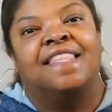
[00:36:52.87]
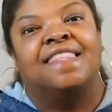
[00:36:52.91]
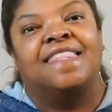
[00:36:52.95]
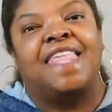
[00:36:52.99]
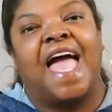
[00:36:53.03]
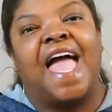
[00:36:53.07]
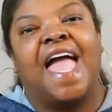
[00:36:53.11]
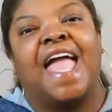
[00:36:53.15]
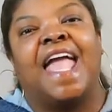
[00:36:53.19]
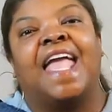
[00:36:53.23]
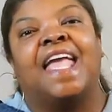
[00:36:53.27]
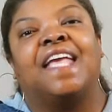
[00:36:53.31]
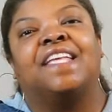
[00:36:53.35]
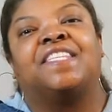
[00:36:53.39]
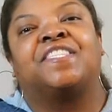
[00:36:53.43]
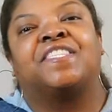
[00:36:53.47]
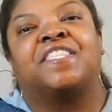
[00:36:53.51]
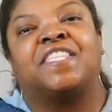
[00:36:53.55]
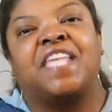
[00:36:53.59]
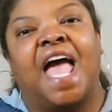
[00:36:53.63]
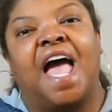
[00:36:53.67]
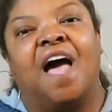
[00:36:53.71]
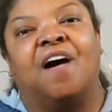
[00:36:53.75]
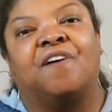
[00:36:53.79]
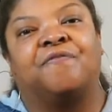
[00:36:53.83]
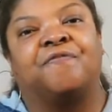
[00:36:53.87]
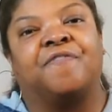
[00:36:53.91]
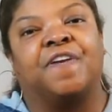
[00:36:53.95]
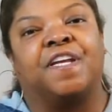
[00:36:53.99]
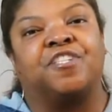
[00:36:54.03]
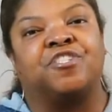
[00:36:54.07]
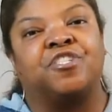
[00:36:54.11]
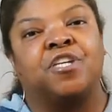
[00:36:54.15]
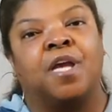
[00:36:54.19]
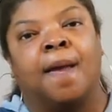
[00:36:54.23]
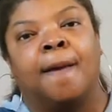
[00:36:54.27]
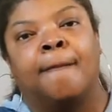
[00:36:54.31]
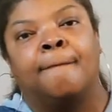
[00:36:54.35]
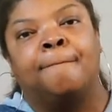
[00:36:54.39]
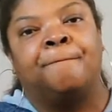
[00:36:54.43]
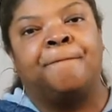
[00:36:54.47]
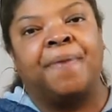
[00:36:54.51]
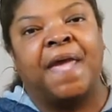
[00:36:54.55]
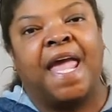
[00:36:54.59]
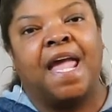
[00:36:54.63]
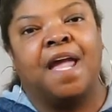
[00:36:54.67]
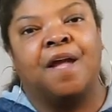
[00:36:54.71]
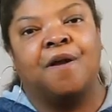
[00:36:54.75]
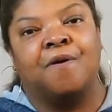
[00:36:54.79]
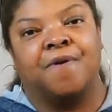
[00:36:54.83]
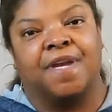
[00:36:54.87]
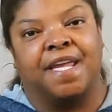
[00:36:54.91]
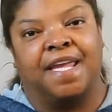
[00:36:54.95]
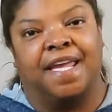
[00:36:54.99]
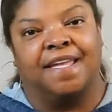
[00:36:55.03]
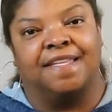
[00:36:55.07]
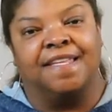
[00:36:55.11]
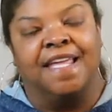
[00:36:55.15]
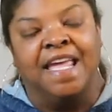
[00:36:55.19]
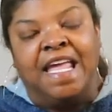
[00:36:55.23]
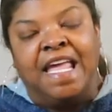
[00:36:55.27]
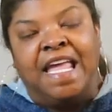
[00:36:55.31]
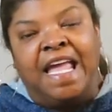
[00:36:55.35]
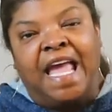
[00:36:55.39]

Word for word: that he's selfish, period.